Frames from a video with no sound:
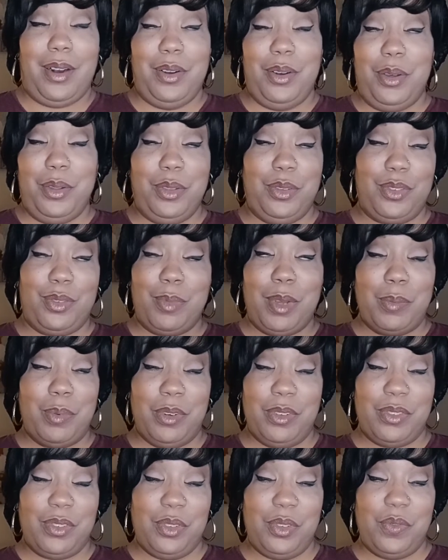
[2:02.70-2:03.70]
don't know, those are my
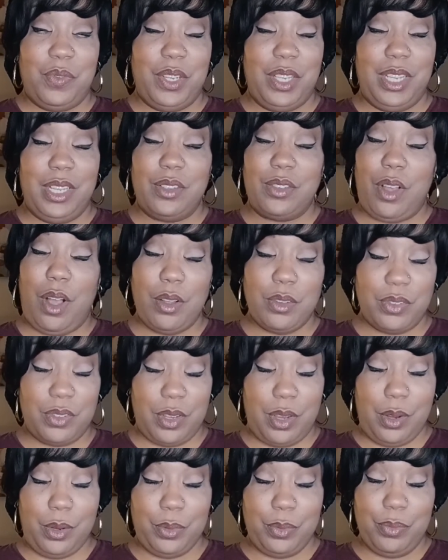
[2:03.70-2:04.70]
personal feelings.
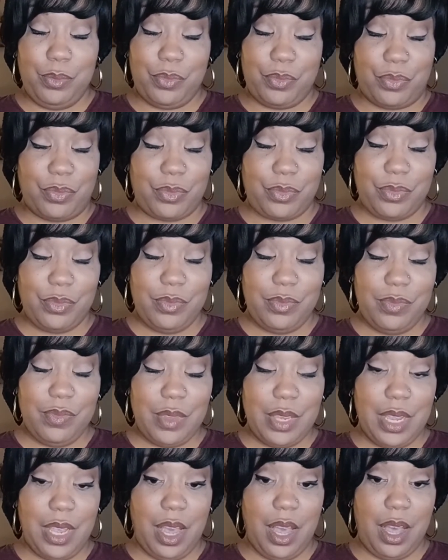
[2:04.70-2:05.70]
Also,
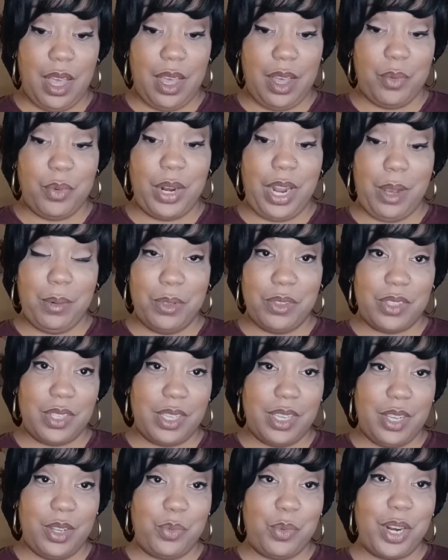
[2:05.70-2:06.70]
when I was a
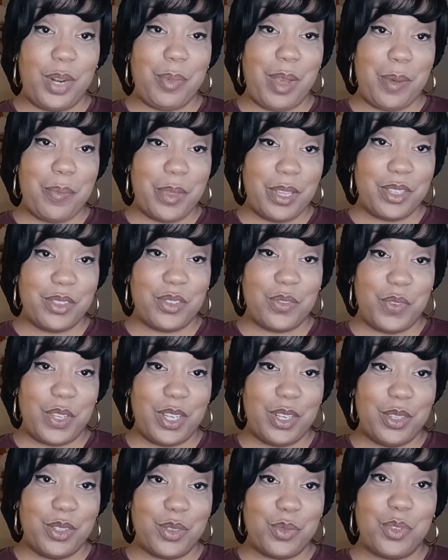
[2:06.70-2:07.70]
kid, one of my biggest
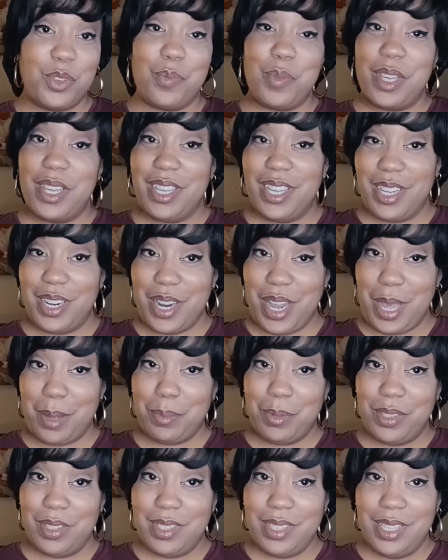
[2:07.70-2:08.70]
fears was being
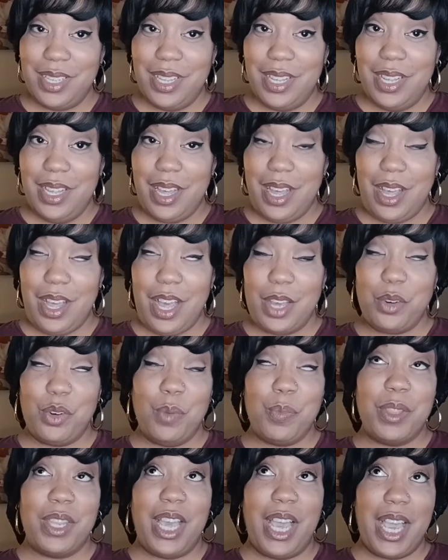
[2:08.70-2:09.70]
kidnapped. I grew
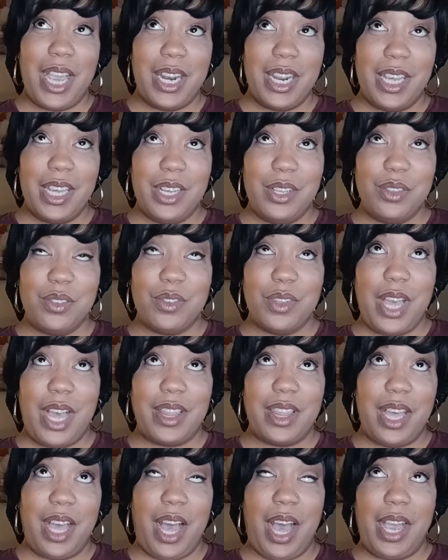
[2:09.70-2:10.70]
up in the 80s at
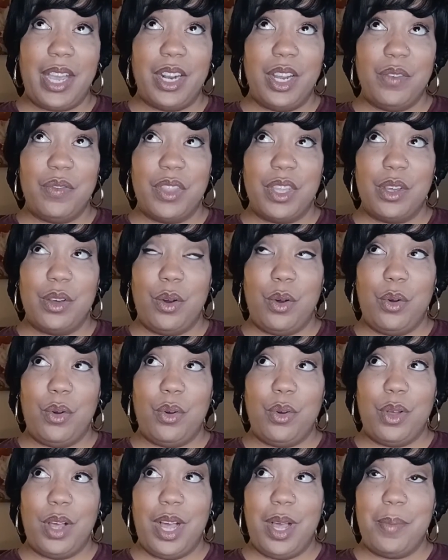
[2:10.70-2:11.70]
the height of the
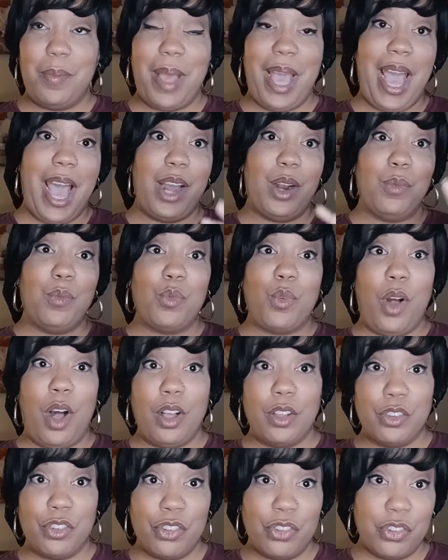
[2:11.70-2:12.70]
whole Adam
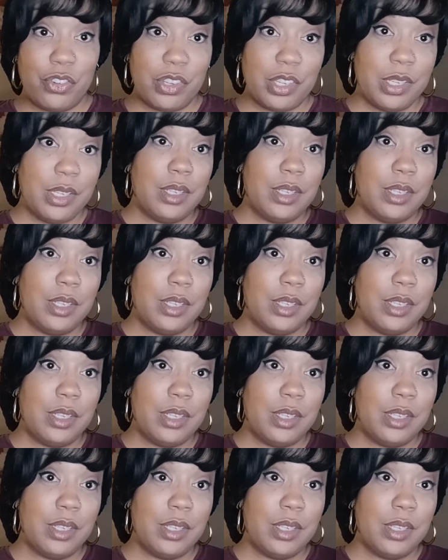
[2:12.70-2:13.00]
Walsh